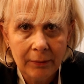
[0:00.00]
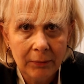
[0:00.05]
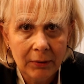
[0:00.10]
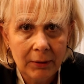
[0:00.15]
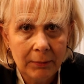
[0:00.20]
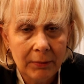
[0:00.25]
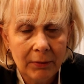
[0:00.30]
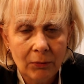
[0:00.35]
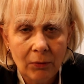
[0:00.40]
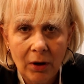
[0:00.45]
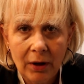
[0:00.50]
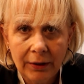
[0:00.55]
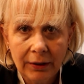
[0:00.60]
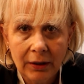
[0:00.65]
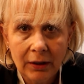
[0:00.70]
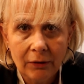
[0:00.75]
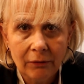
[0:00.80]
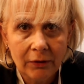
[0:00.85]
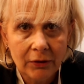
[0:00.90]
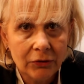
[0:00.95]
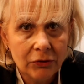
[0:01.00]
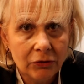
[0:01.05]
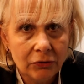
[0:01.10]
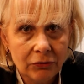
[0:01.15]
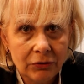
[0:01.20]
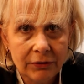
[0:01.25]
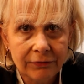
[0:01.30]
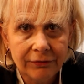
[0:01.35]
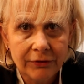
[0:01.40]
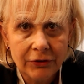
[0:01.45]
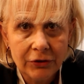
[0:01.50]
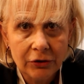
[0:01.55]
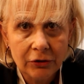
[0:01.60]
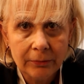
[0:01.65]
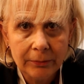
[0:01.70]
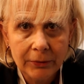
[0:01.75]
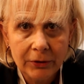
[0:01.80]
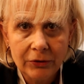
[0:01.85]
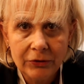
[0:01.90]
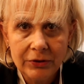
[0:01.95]
I'm going to be walking around two different
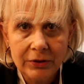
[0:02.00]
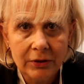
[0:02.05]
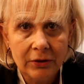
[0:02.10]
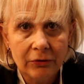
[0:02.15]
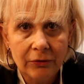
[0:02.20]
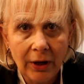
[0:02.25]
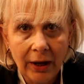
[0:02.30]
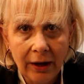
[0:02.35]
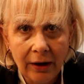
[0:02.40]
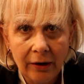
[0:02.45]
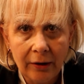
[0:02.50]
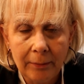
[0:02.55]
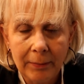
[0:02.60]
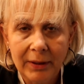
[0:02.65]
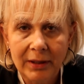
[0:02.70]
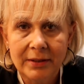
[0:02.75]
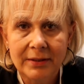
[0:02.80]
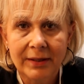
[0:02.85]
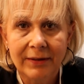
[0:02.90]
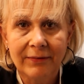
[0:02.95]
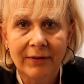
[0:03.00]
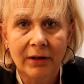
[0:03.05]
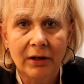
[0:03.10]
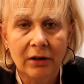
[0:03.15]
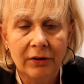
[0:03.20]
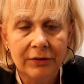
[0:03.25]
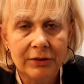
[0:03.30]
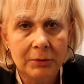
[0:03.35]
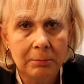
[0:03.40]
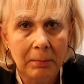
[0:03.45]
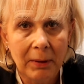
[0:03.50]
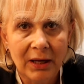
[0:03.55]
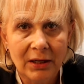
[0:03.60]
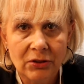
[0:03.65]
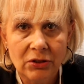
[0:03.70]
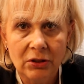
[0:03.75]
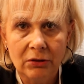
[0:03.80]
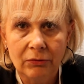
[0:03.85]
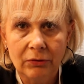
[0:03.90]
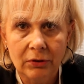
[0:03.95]
terminals in O'Hare because I've got all this
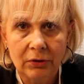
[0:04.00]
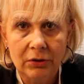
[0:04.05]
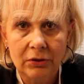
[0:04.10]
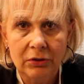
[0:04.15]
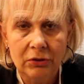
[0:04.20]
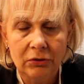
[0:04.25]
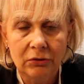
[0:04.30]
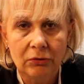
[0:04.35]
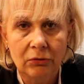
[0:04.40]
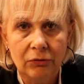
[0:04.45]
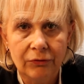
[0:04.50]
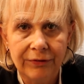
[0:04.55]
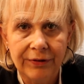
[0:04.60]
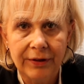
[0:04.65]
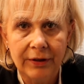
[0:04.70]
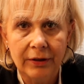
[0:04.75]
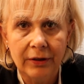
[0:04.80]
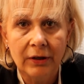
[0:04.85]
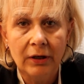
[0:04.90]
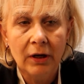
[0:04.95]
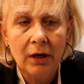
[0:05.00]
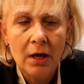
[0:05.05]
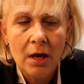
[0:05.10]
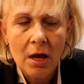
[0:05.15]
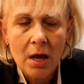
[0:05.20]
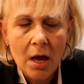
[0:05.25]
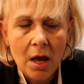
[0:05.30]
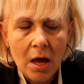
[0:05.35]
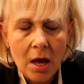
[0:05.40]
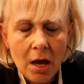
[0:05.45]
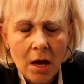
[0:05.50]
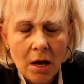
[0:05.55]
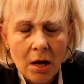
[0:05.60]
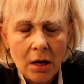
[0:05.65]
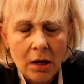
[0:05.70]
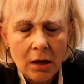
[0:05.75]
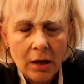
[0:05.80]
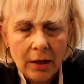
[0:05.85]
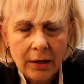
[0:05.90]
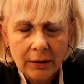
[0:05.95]
badging work to do over there,
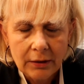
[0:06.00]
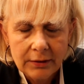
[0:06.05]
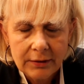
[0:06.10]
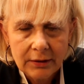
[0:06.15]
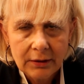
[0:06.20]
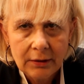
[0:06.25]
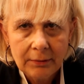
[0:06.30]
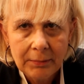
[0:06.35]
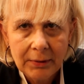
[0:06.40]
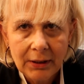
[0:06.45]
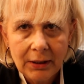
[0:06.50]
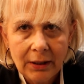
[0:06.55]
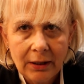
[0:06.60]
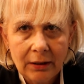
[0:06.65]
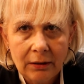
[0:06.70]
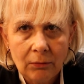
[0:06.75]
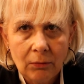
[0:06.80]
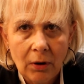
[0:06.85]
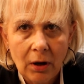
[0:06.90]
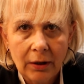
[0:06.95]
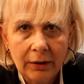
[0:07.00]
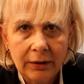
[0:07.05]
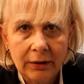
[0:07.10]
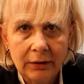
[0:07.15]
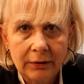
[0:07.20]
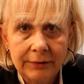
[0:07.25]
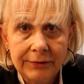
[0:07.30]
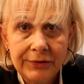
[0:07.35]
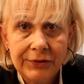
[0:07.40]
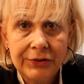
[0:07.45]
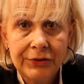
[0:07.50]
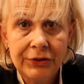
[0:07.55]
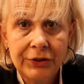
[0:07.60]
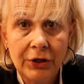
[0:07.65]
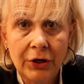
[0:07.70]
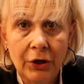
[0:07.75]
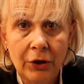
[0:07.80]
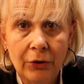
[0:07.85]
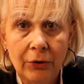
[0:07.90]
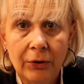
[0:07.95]
and it's going to be a lot of walking.
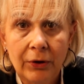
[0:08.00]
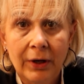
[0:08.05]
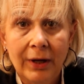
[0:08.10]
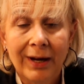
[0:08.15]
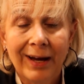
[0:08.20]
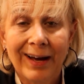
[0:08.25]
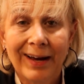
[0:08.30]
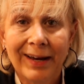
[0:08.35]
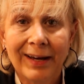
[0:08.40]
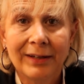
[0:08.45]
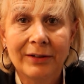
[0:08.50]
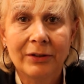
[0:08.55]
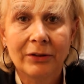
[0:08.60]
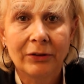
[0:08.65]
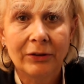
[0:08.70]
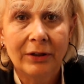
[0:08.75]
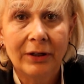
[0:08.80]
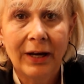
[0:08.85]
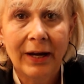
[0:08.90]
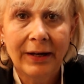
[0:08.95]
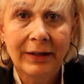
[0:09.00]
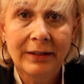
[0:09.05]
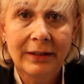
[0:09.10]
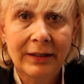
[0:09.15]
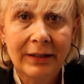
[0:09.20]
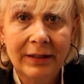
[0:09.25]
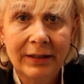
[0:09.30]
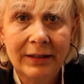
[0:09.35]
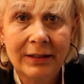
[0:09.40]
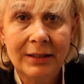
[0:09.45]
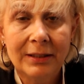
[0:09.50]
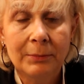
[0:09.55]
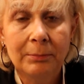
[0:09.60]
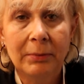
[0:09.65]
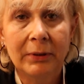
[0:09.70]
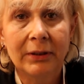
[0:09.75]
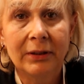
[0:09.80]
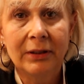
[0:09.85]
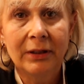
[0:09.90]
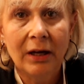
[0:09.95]
So I had to look kind of nice
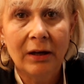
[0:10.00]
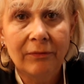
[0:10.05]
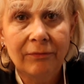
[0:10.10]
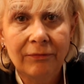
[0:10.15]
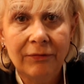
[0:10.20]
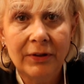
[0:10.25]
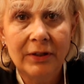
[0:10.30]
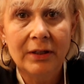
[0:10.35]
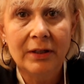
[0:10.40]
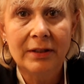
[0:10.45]
but comfy